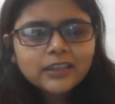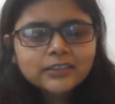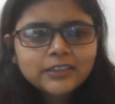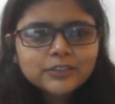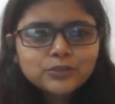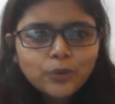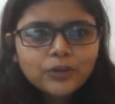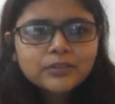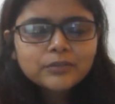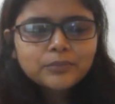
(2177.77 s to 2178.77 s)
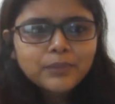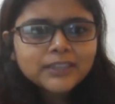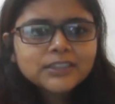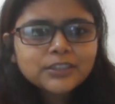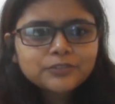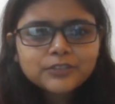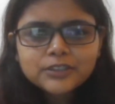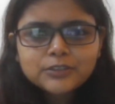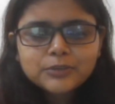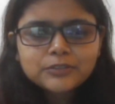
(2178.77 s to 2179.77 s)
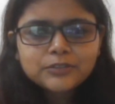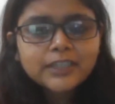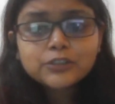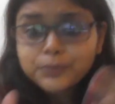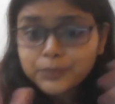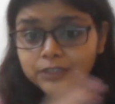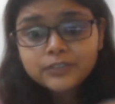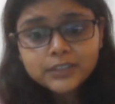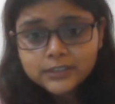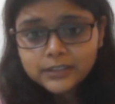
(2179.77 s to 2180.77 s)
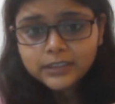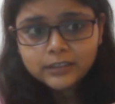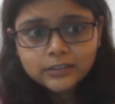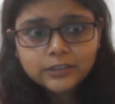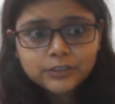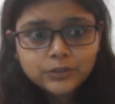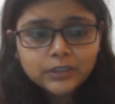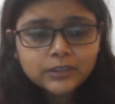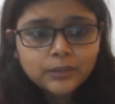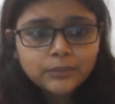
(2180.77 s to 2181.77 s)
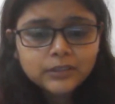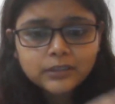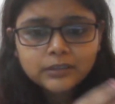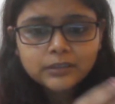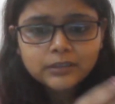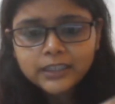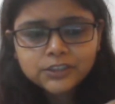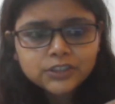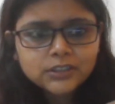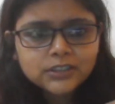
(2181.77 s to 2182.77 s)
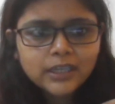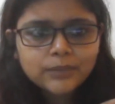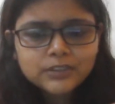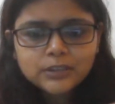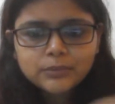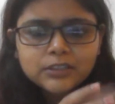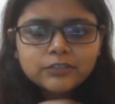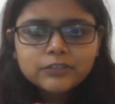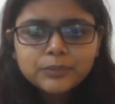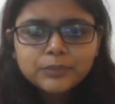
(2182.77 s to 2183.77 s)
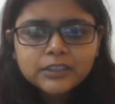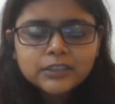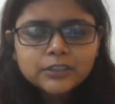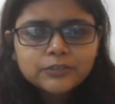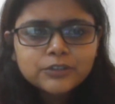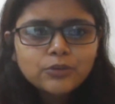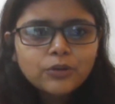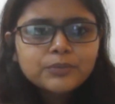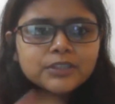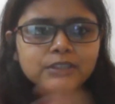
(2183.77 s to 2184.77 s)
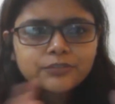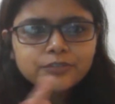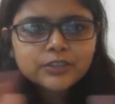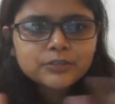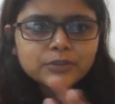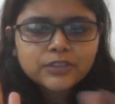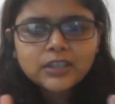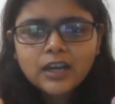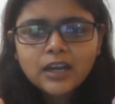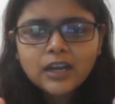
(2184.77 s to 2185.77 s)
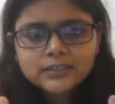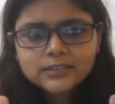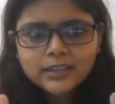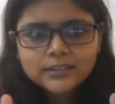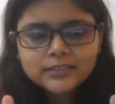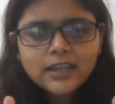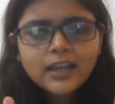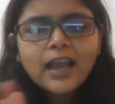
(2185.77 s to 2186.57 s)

there is not much difference between, actually previously during the, I mean, in ancient times, in the medieval period, there was not much difference between art and science.